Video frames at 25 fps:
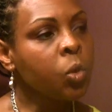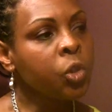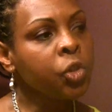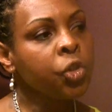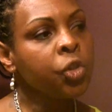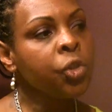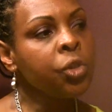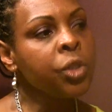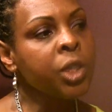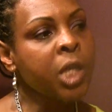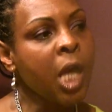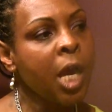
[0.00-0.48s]

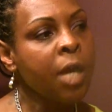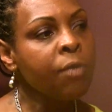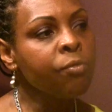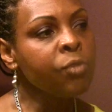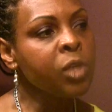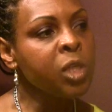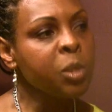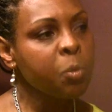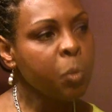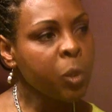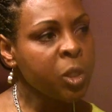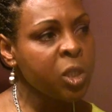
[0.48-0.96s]
you take
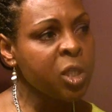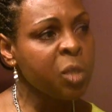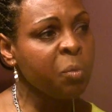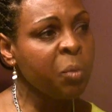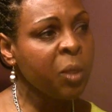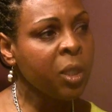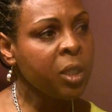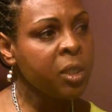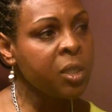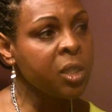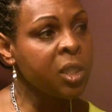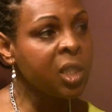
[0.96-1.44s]

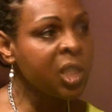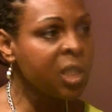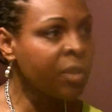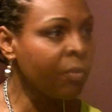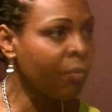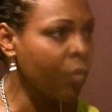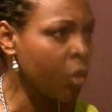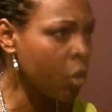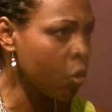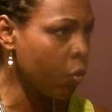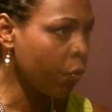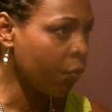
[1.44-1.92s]
responsibilities for
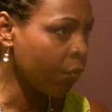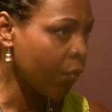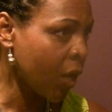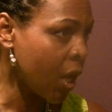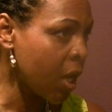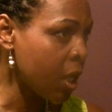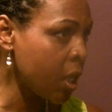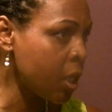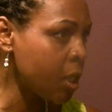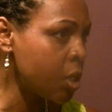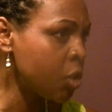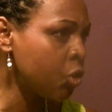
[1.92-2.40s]
your
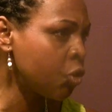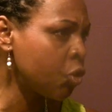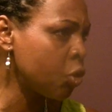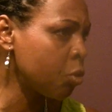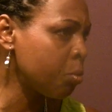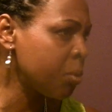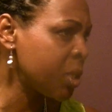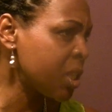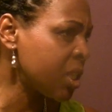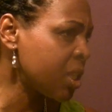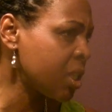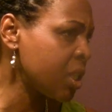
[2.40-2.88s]
failures, your
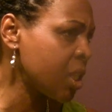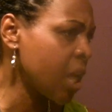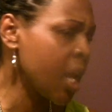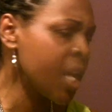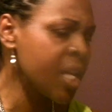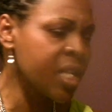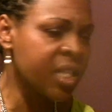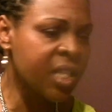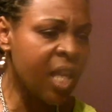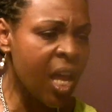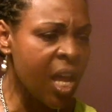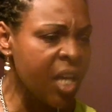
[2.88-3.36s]

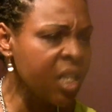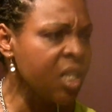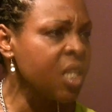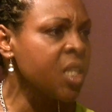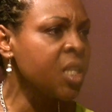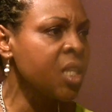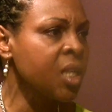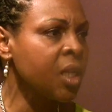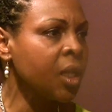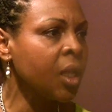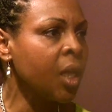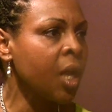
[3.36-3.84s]
mistakes,
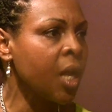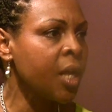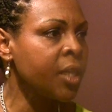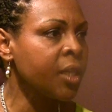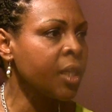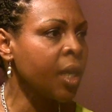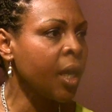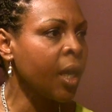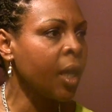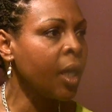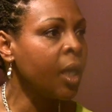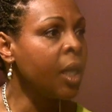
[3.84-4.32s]
anything like
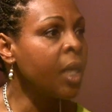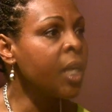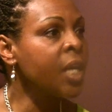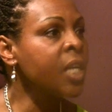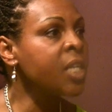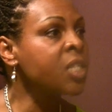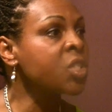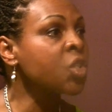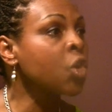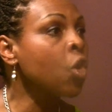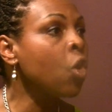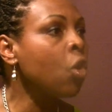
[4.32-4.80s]
that,
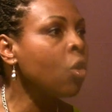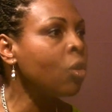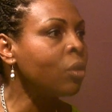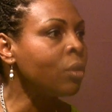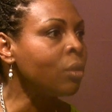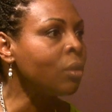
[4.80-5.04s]
it's gone.